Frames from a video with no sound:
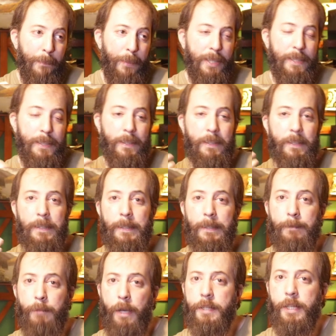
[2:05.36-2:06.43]
But
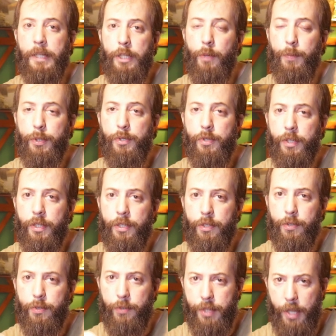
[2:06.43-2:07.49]
I take the opportunity
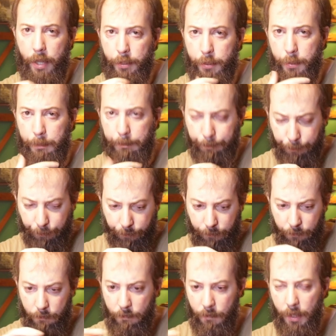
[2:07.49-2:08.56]
to tell you
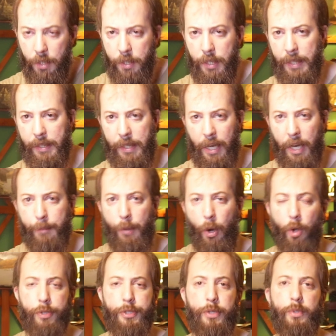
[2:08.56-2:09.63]
that I'm
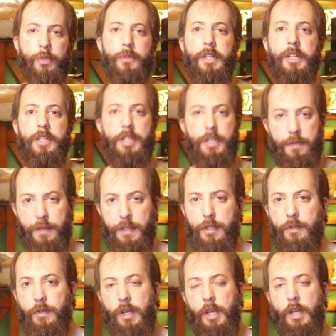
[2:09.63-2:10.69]
also doing this
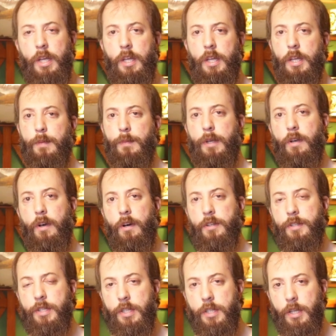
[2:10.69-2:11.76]
video
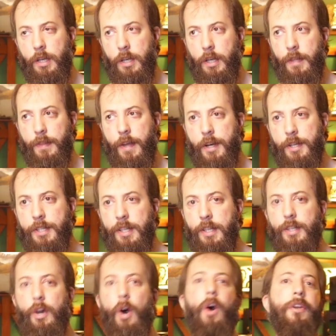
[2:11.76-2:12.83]
because there's
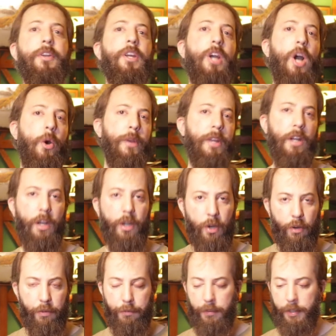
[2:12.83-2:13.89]
an ongoing
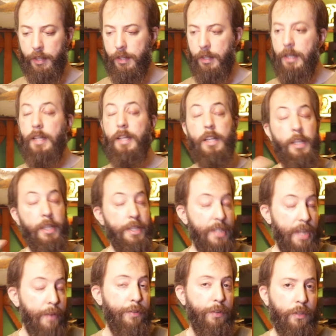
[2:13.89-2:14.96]
conflict,
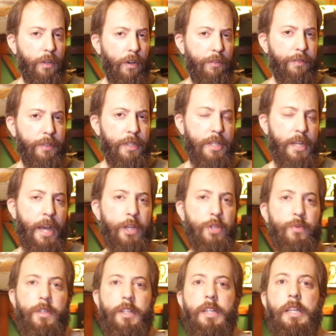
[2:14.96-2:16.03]
several conflicts
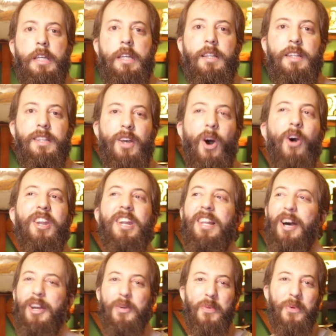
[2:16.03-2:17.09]
actually, in the
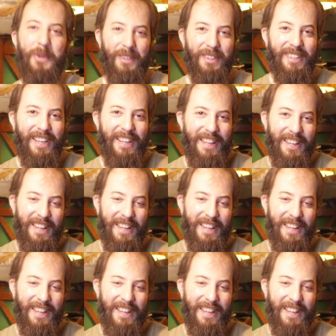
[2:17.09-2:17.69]
online world